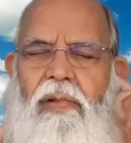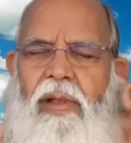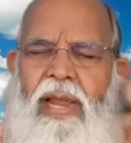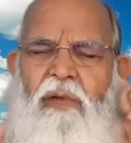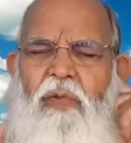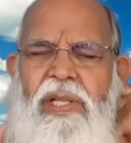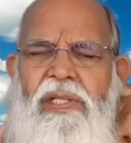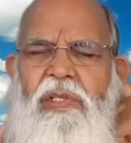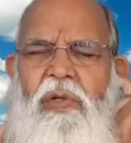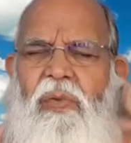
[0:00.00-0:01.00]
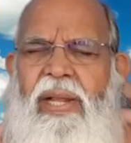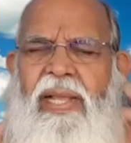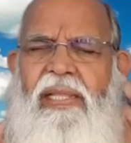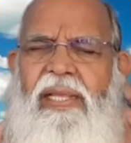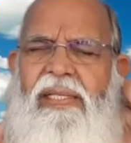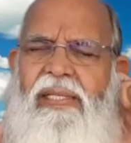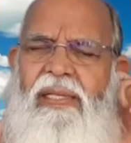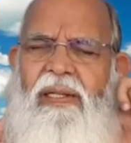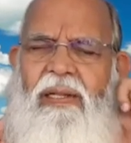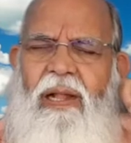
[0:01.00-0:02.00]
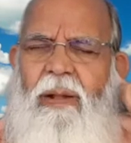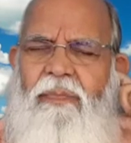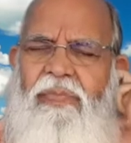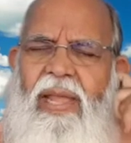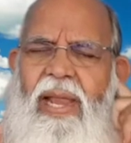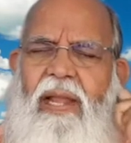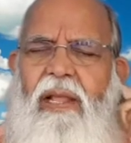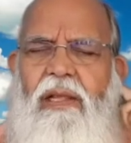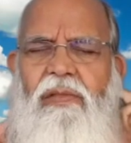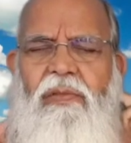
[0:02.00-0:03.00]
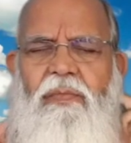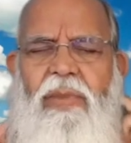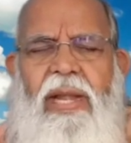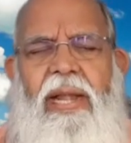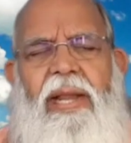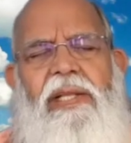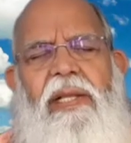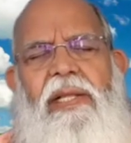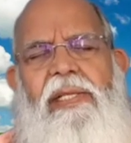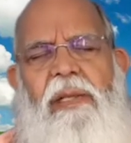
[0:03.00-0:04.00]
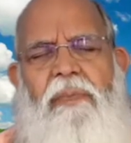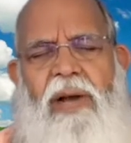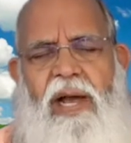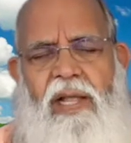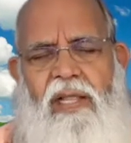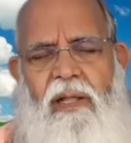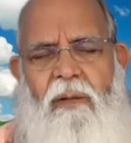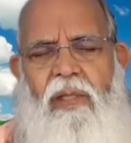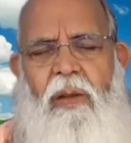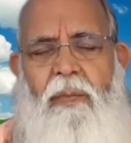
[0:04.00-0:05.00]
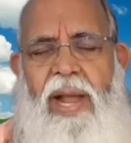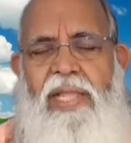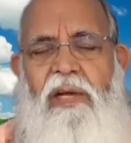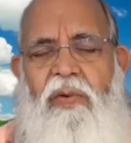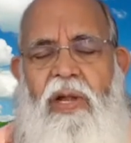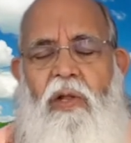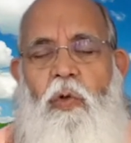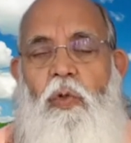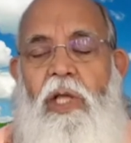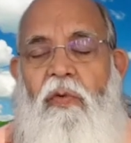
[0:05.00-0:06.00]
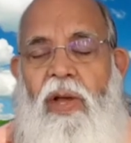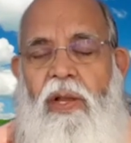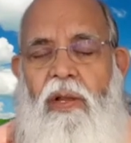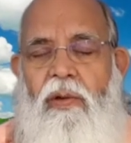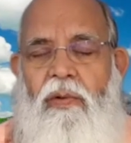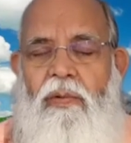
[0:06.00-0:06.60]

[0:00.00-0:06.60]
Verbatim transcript: And once you take this, that meditation is a path by the one to the one,